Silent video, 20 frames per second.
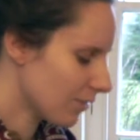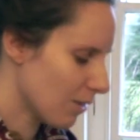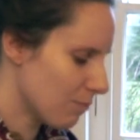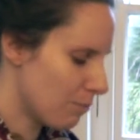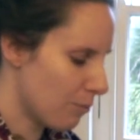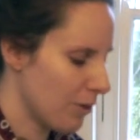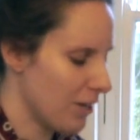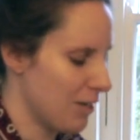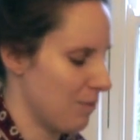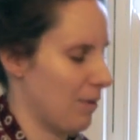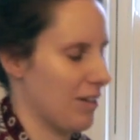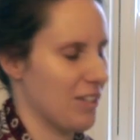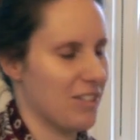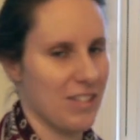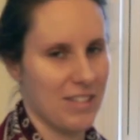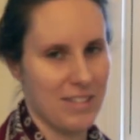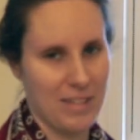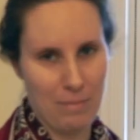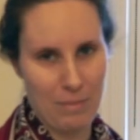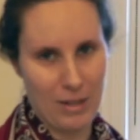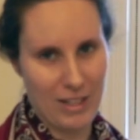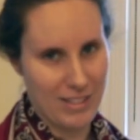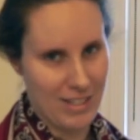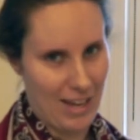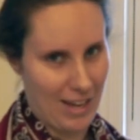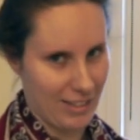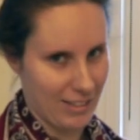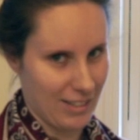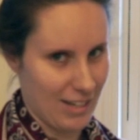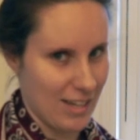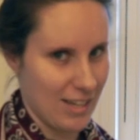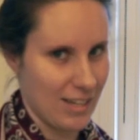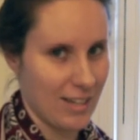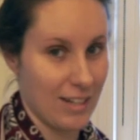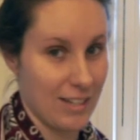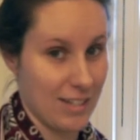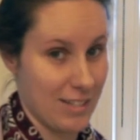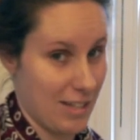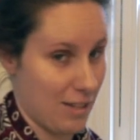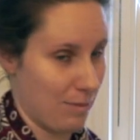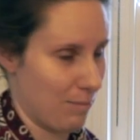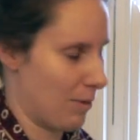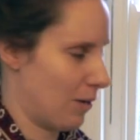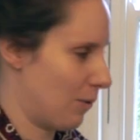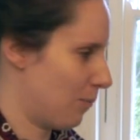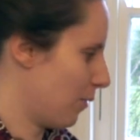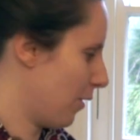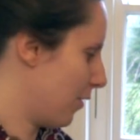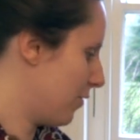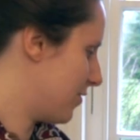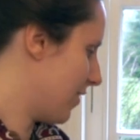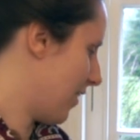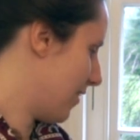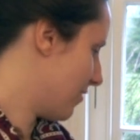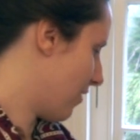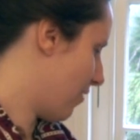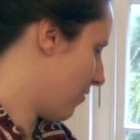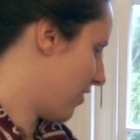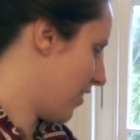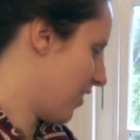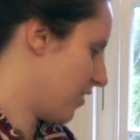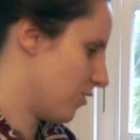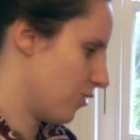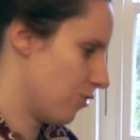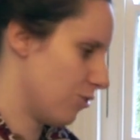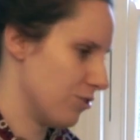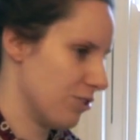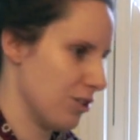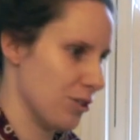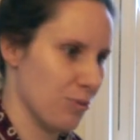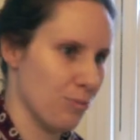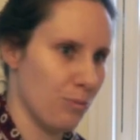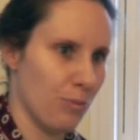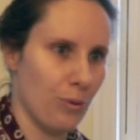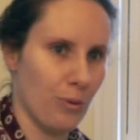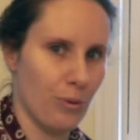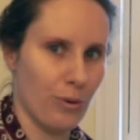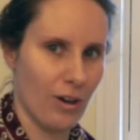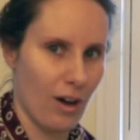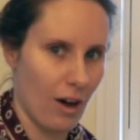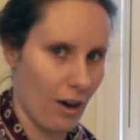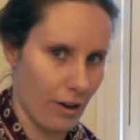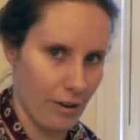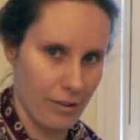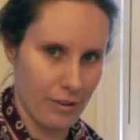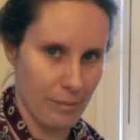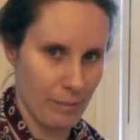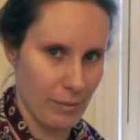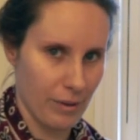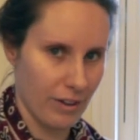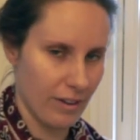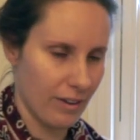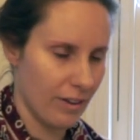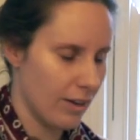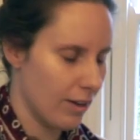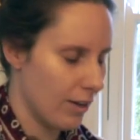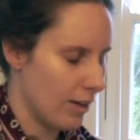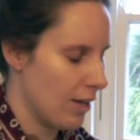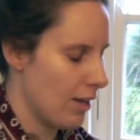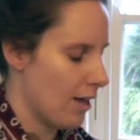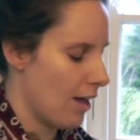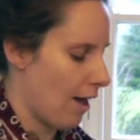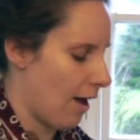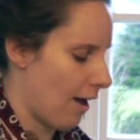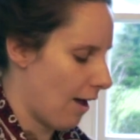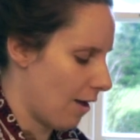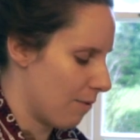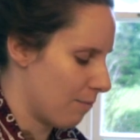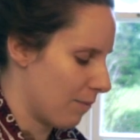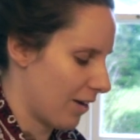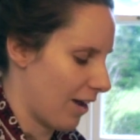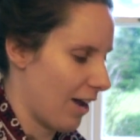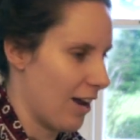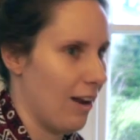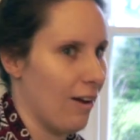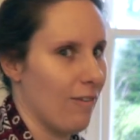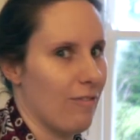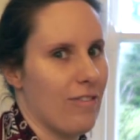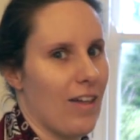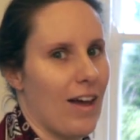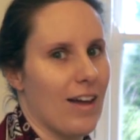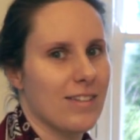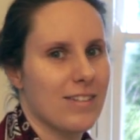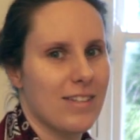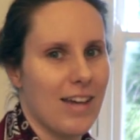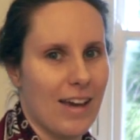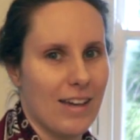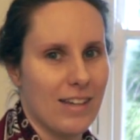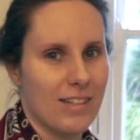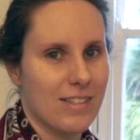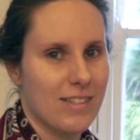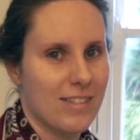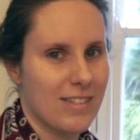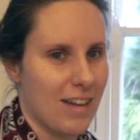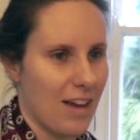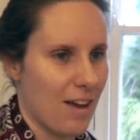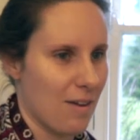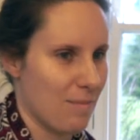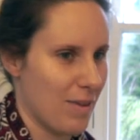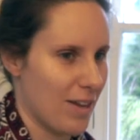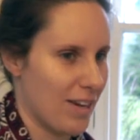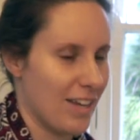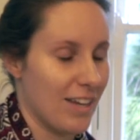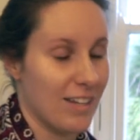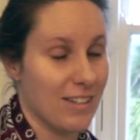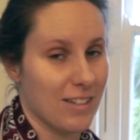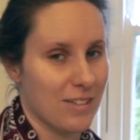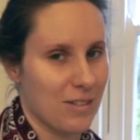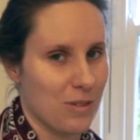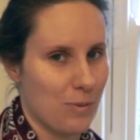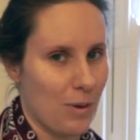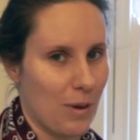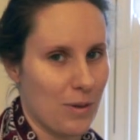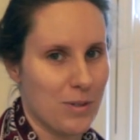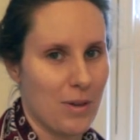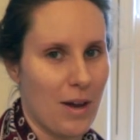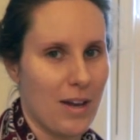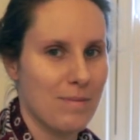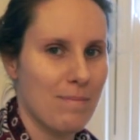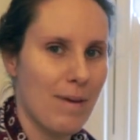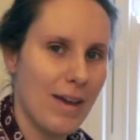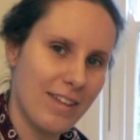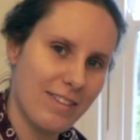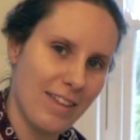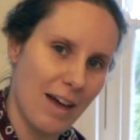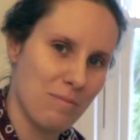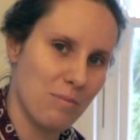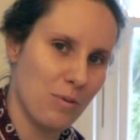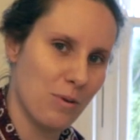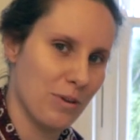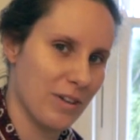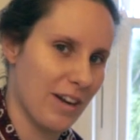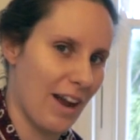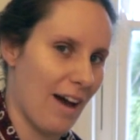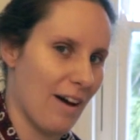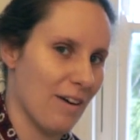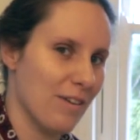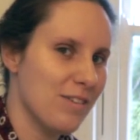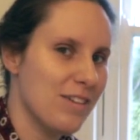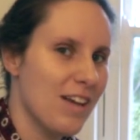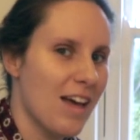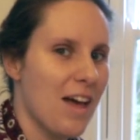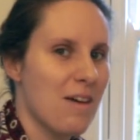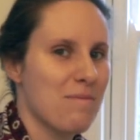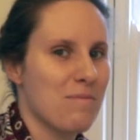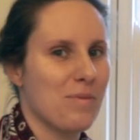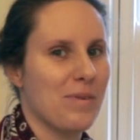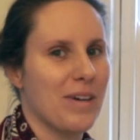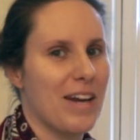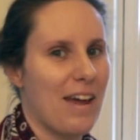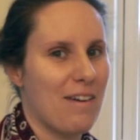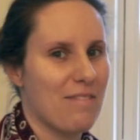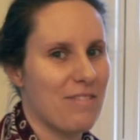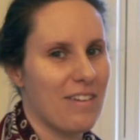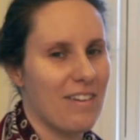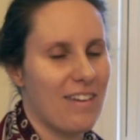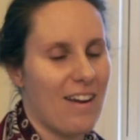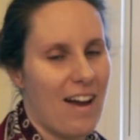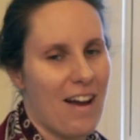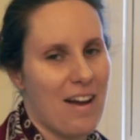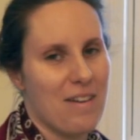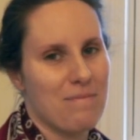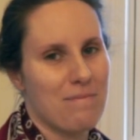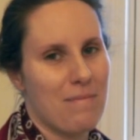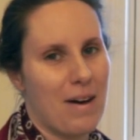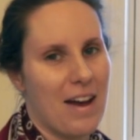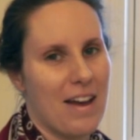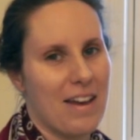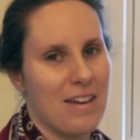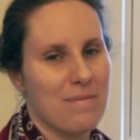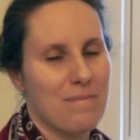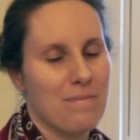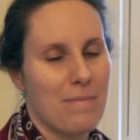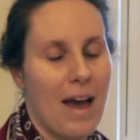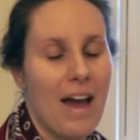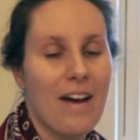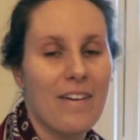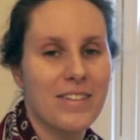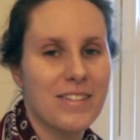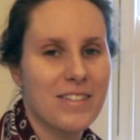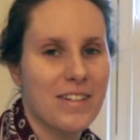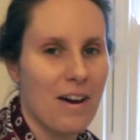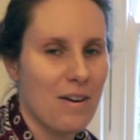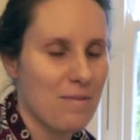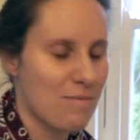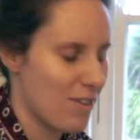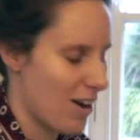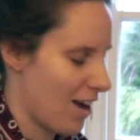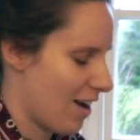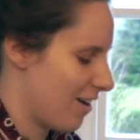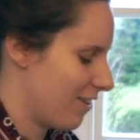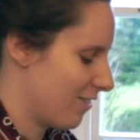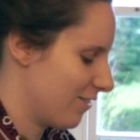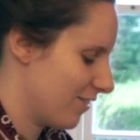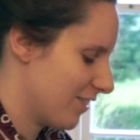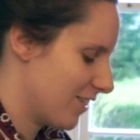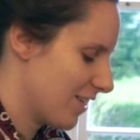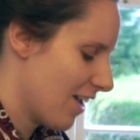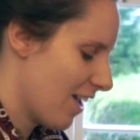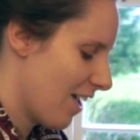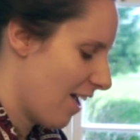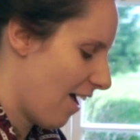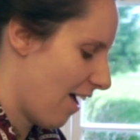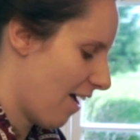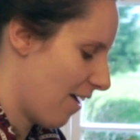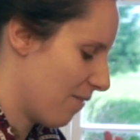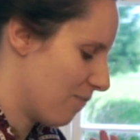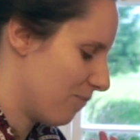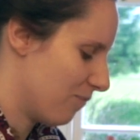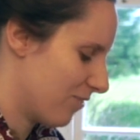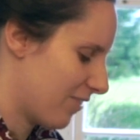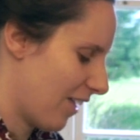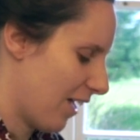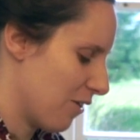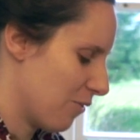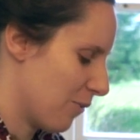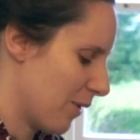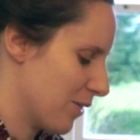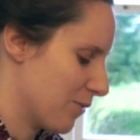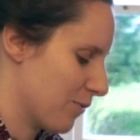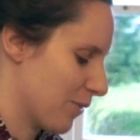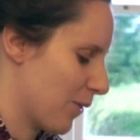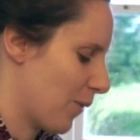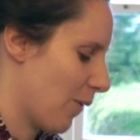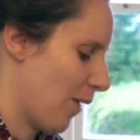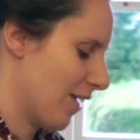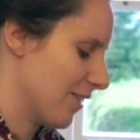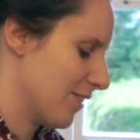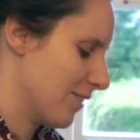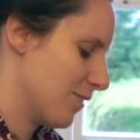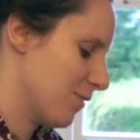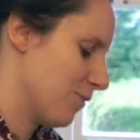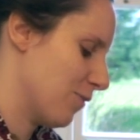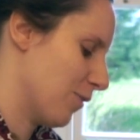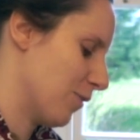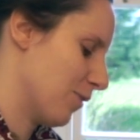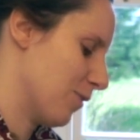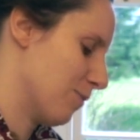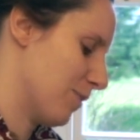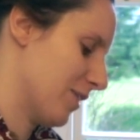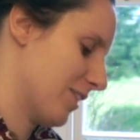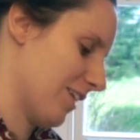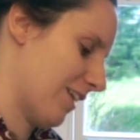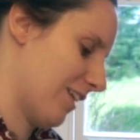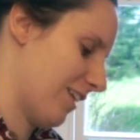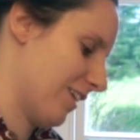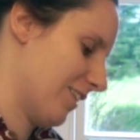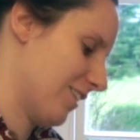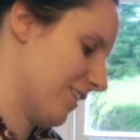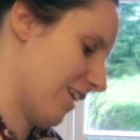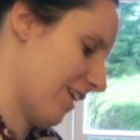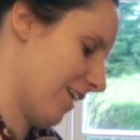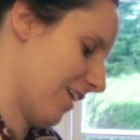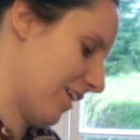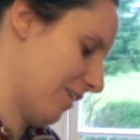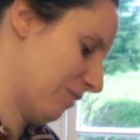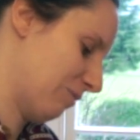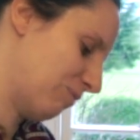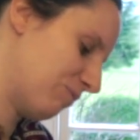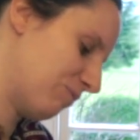pretty much a similar technique and a similar process, only it uses more cardamom. And I love that taste, and he does as well. So I make that more now, but whenever my parents come round, they always request for masala chai.